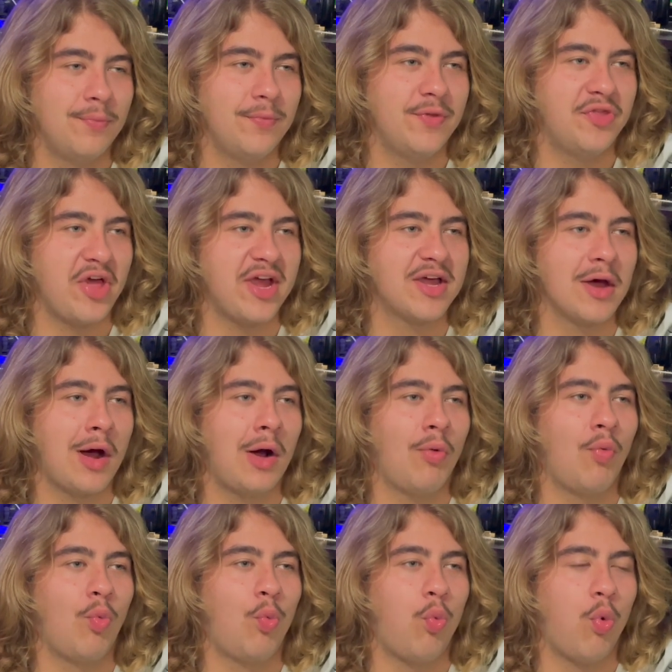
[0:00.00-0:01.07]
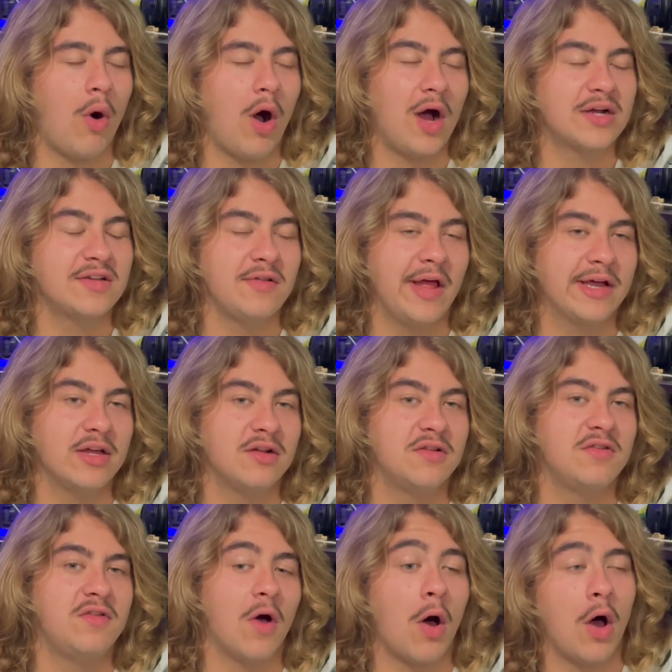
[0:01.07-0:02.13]
They got walked like a
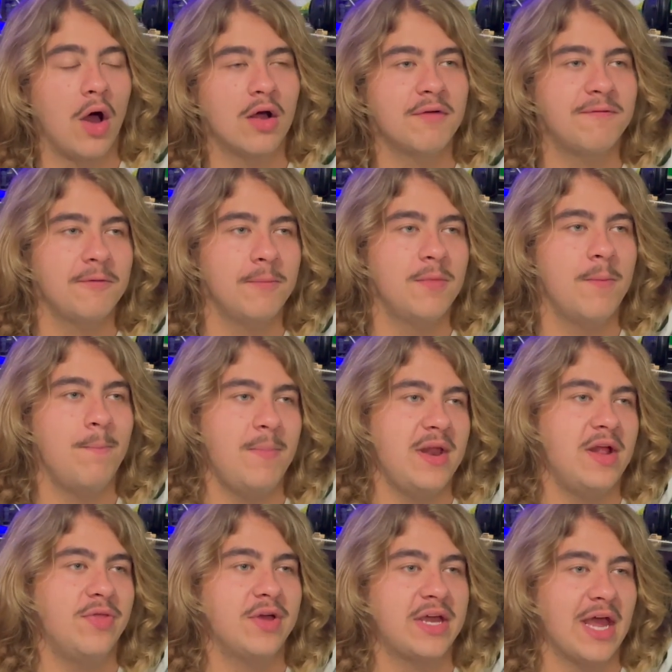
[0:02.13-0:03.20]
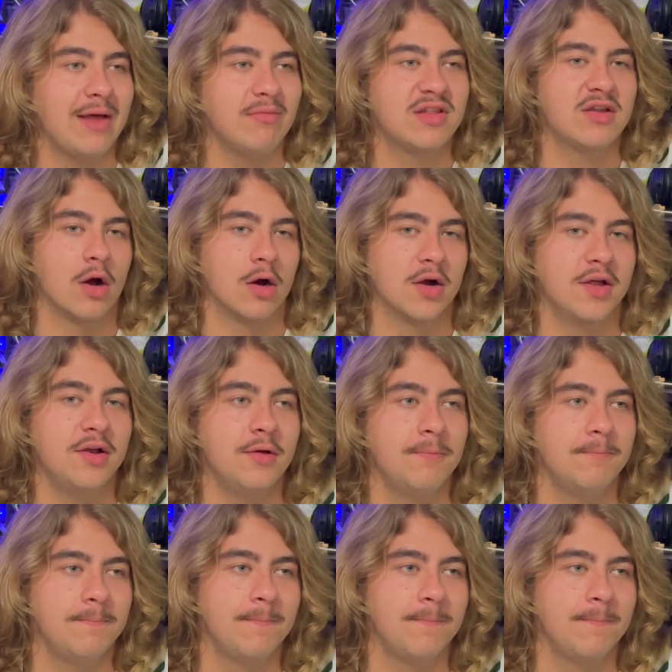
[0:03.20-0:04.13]
dog from the minute the game started.